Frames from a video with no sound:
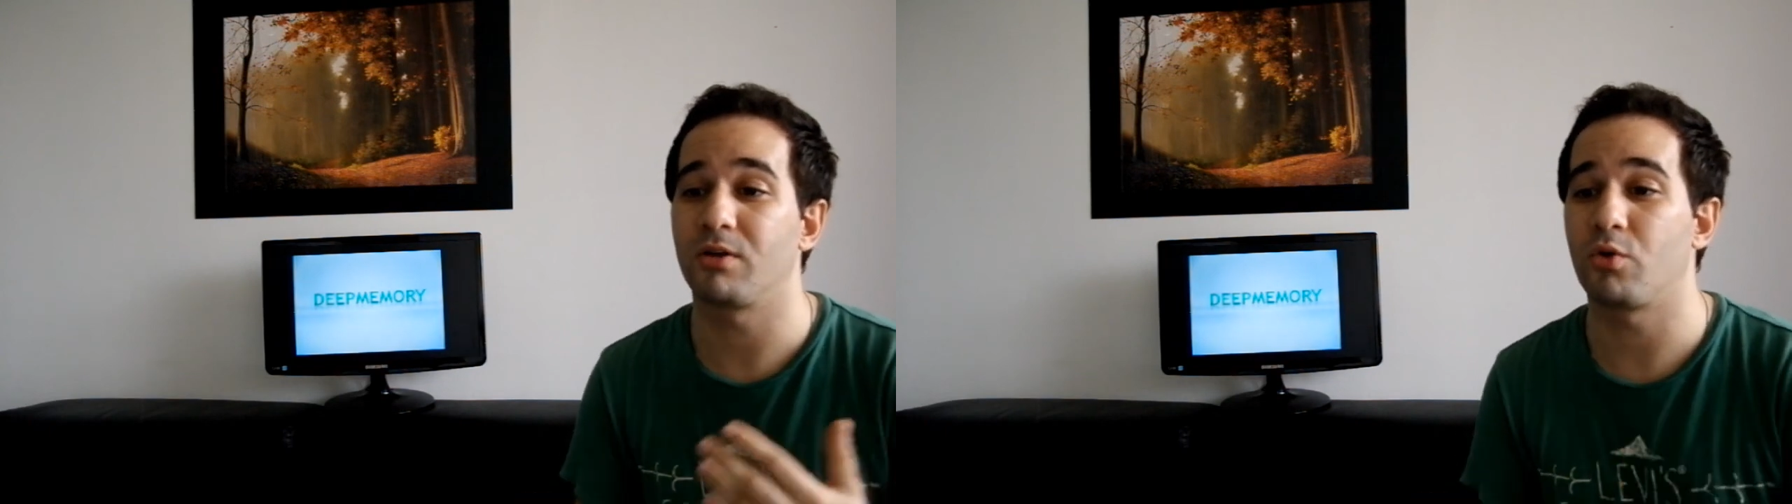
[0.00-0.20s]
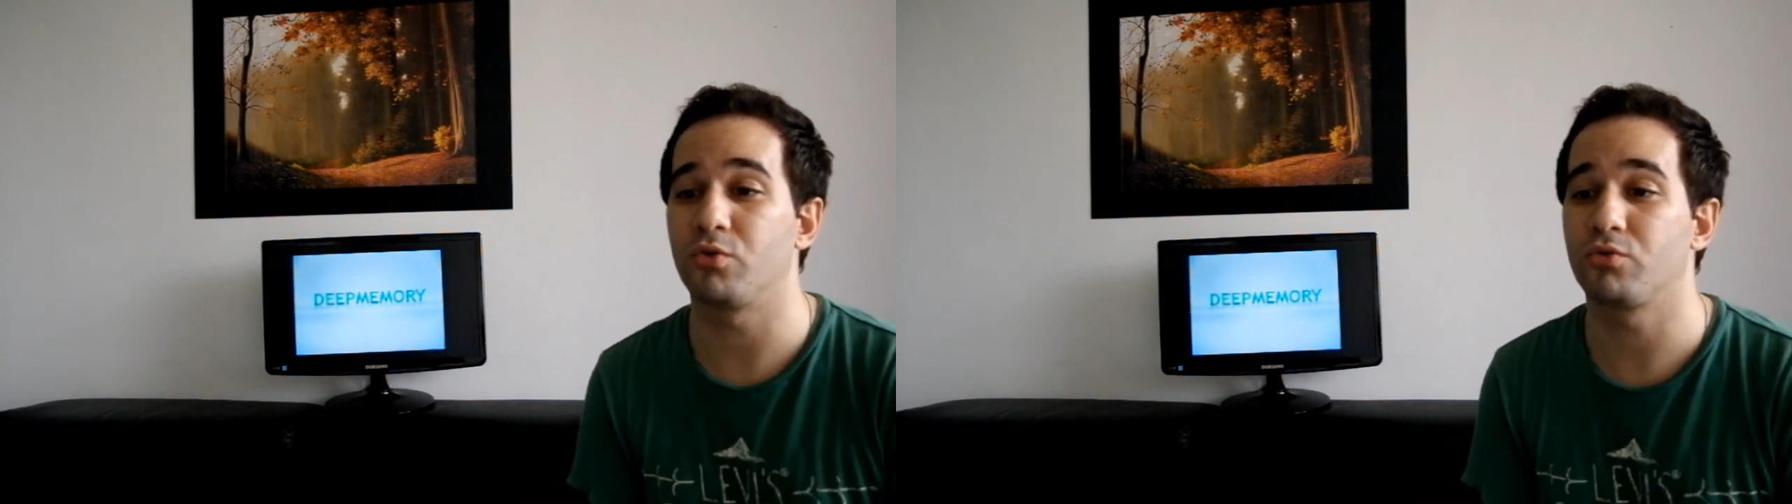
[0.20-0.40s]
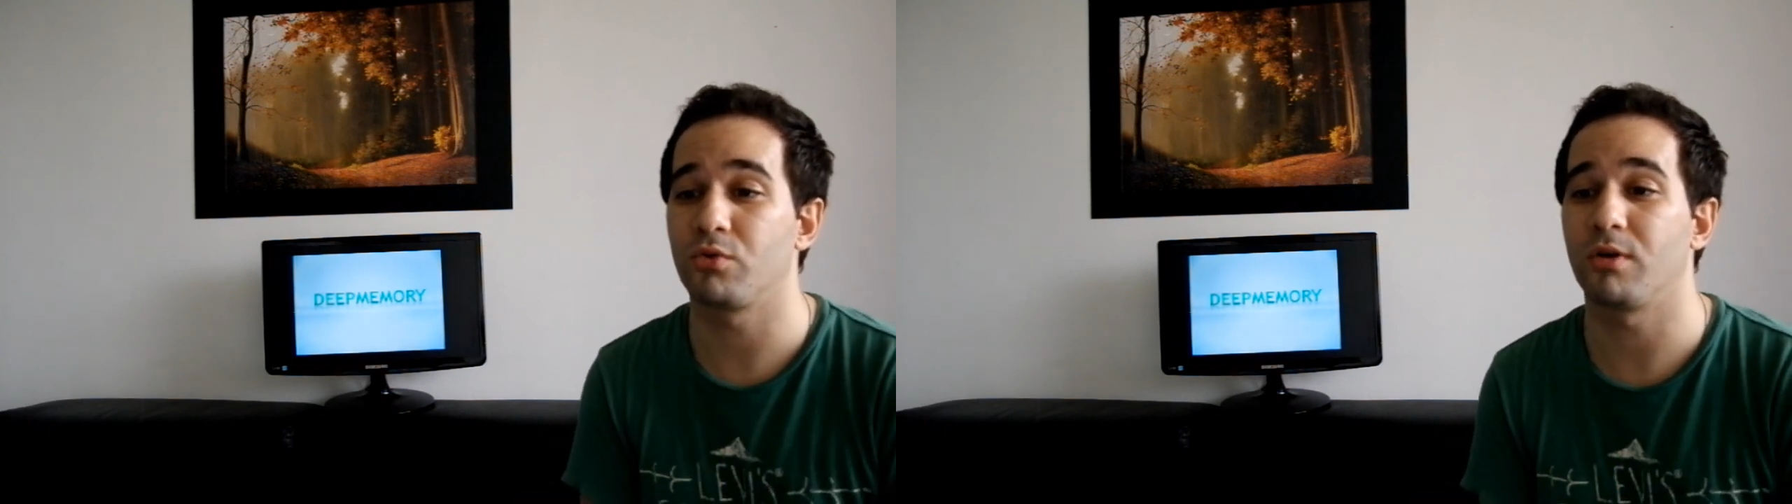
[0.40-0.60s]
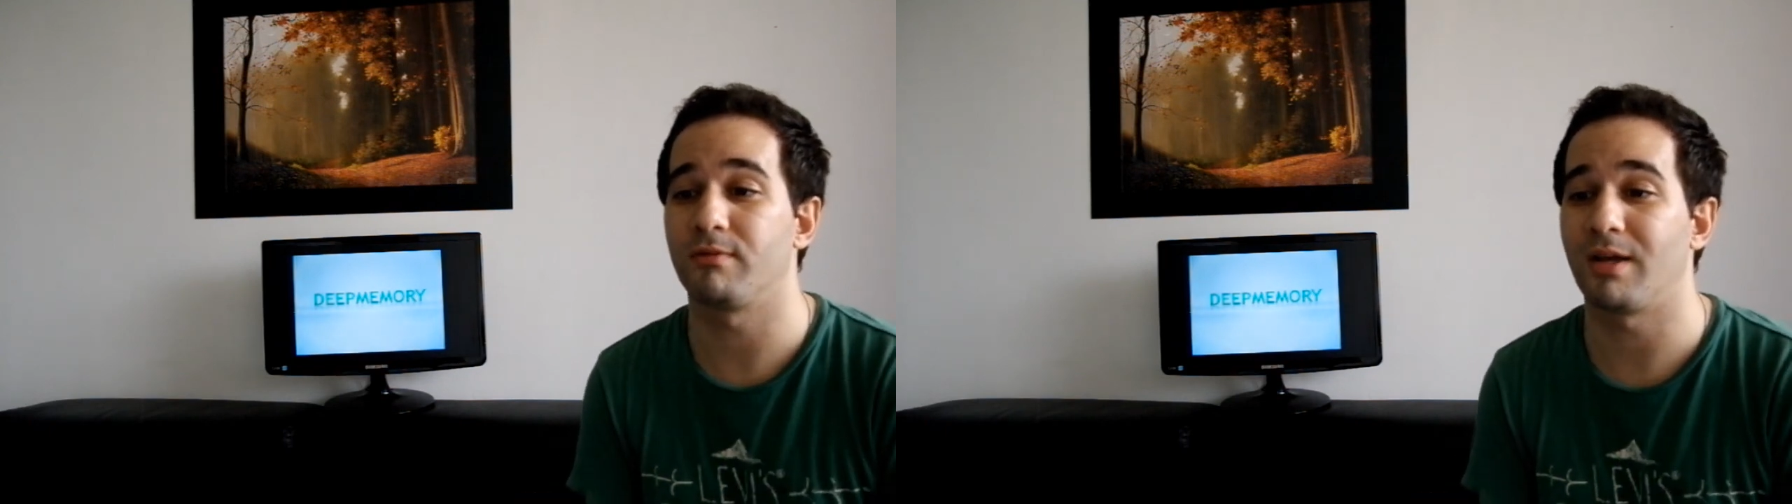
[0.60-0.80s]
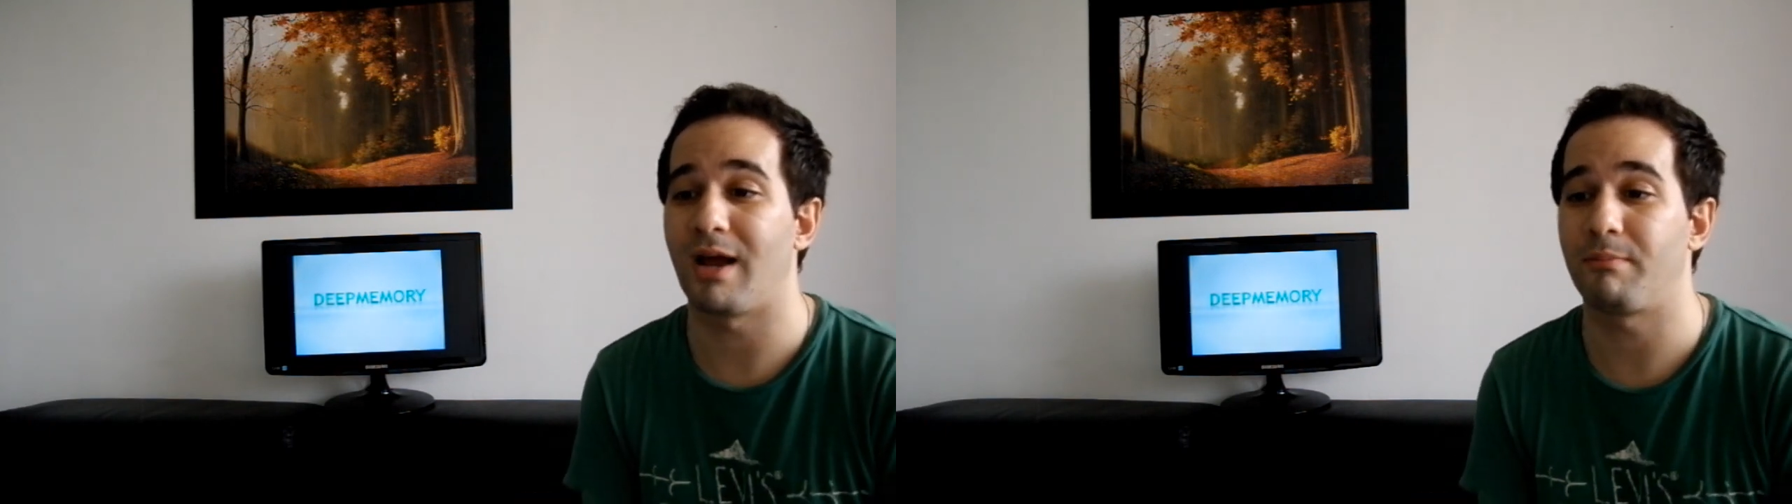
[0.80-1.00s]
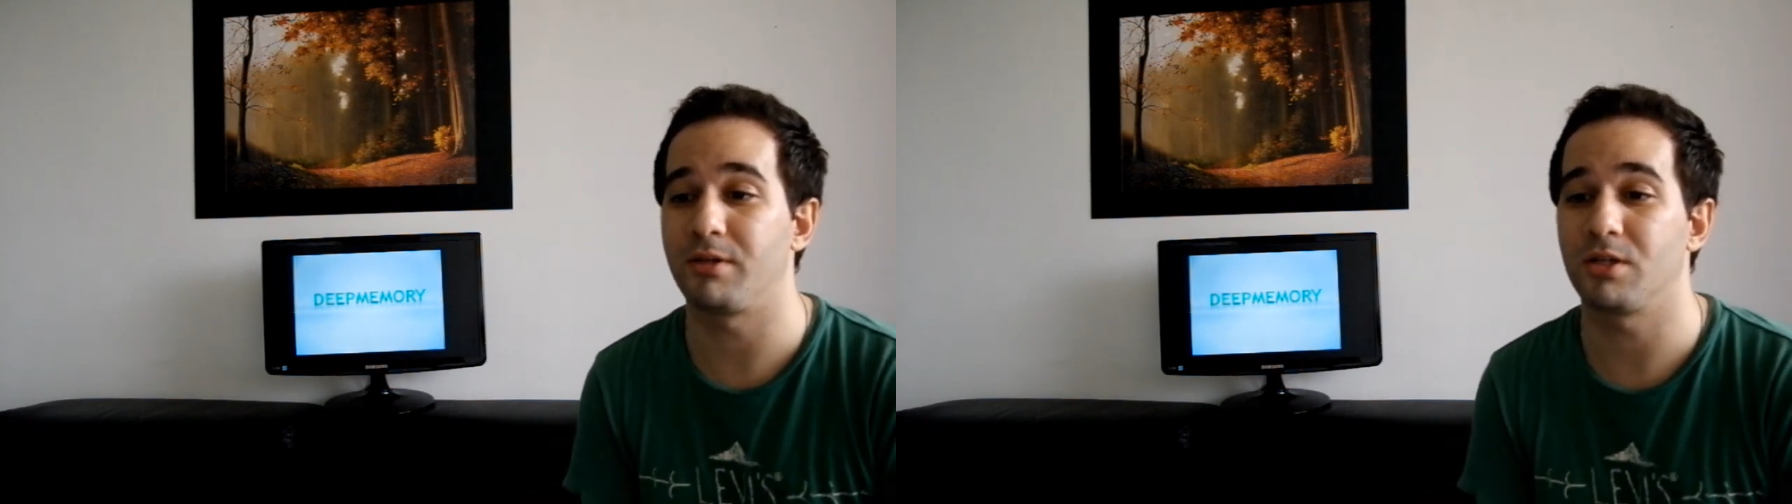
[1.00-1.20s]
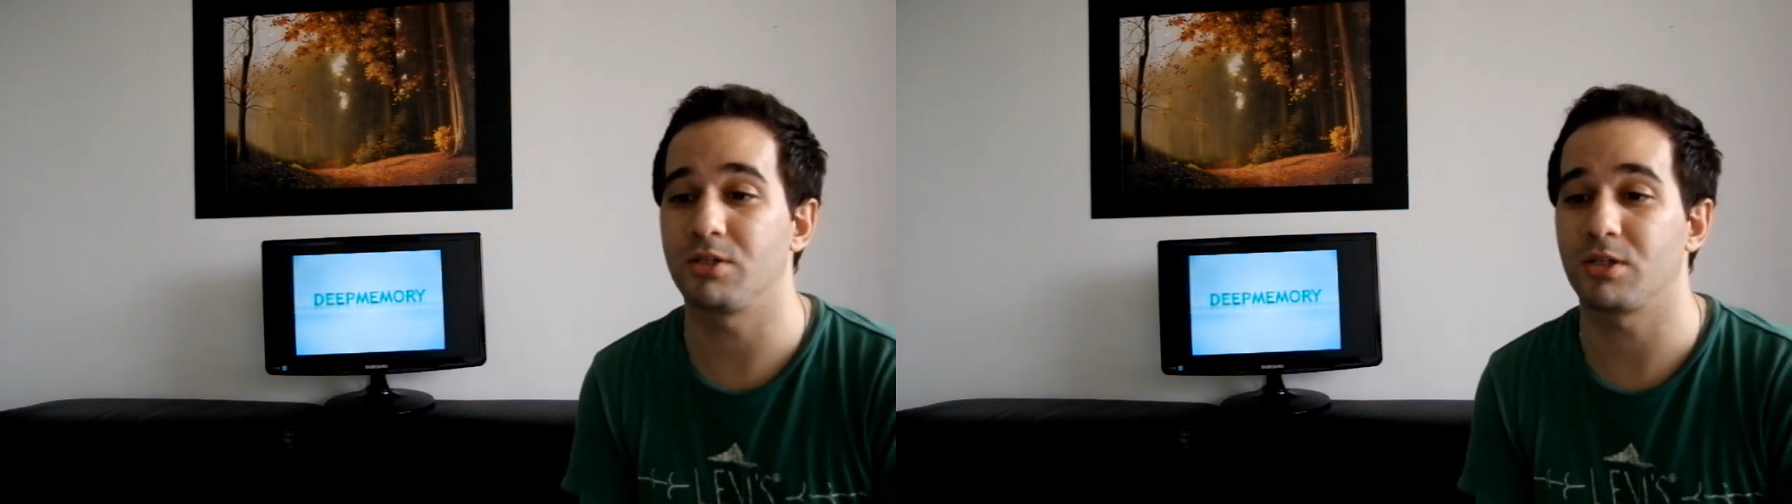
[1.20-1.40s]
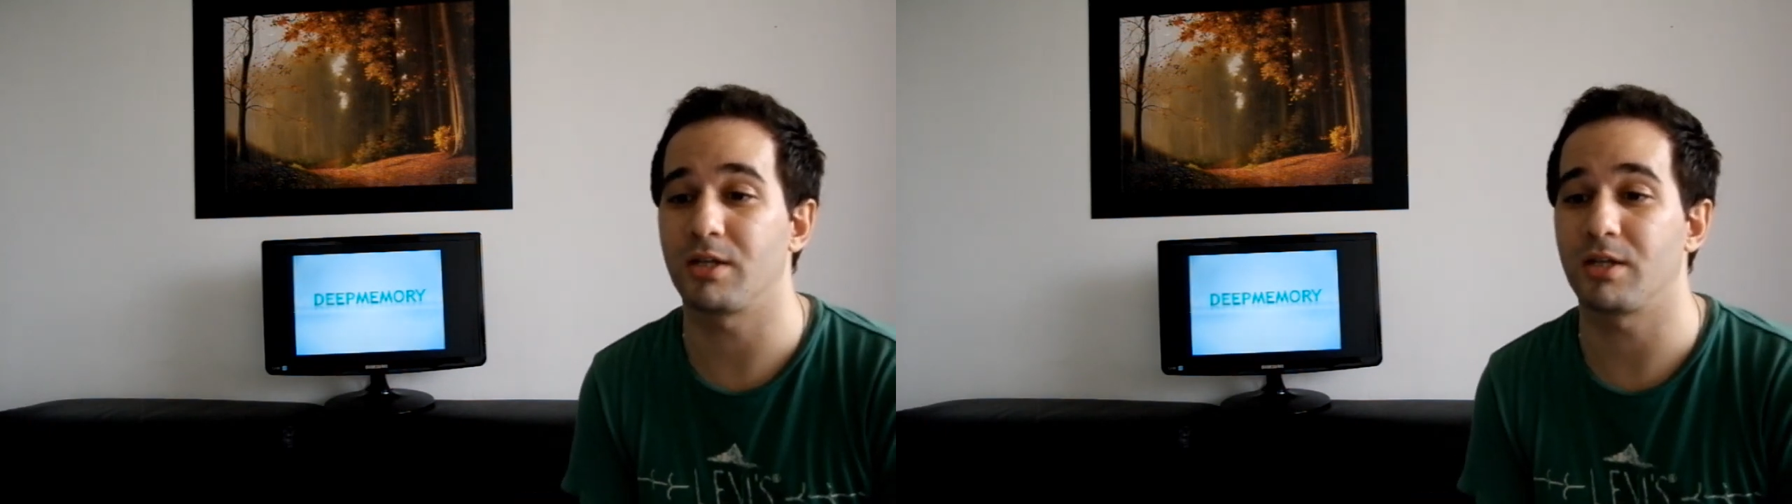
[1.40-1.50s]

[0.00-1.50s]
control of the application,